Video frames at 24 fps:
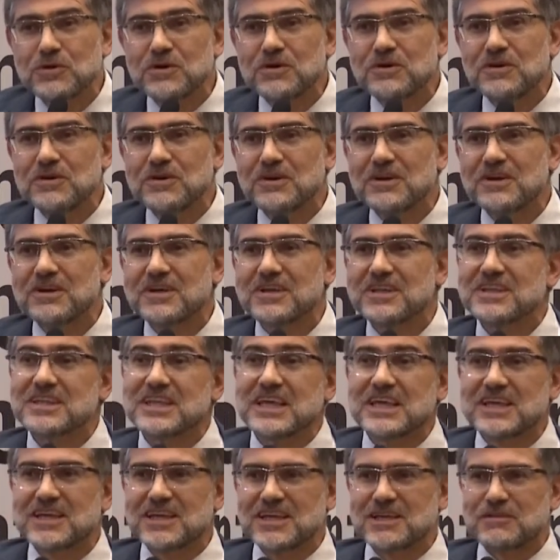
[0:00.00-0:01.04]
important.
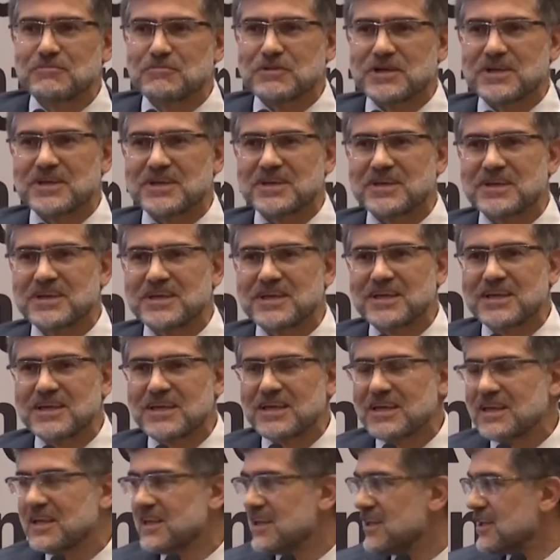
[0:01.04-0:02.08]
But how can we
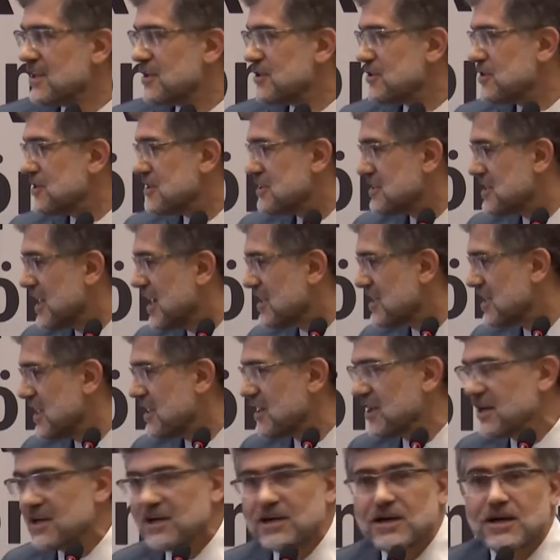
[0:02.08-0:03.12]
go there?
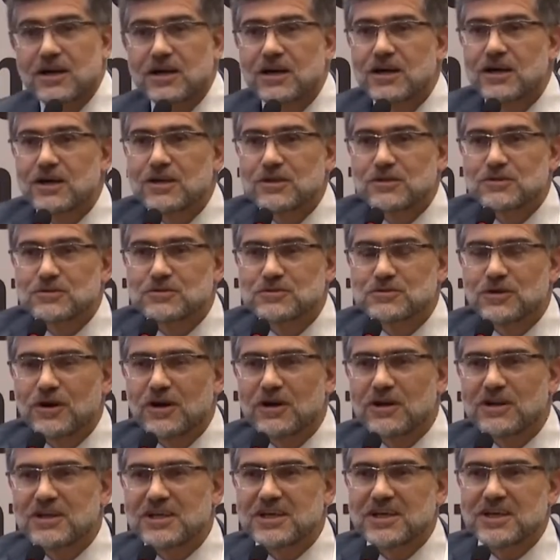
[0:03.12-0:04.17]
Can we go to the
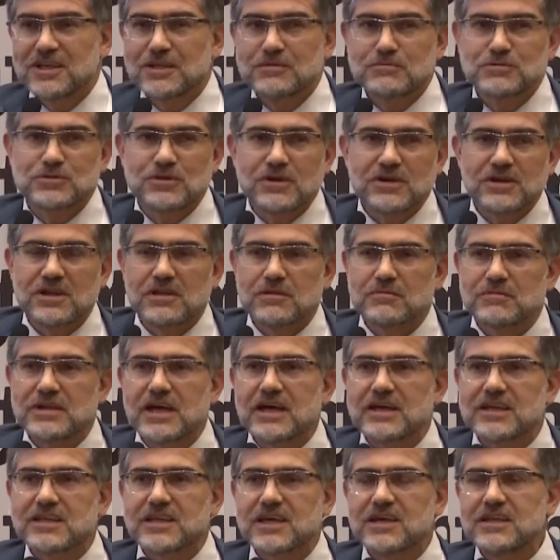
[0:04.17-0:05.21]
Al-Aqsa Mosque or
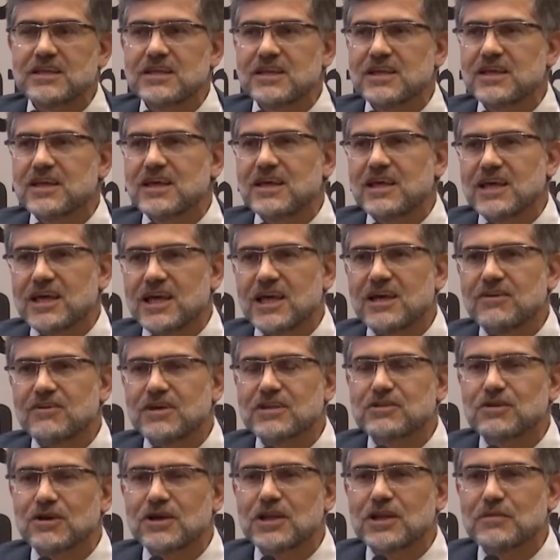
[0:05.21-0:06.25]
not?
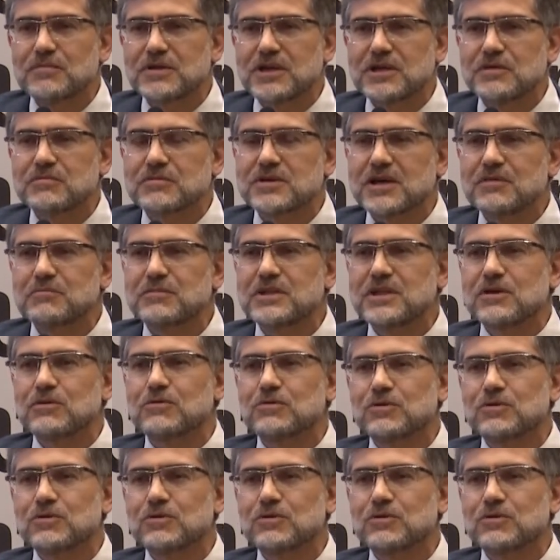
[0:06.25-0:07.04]
Let's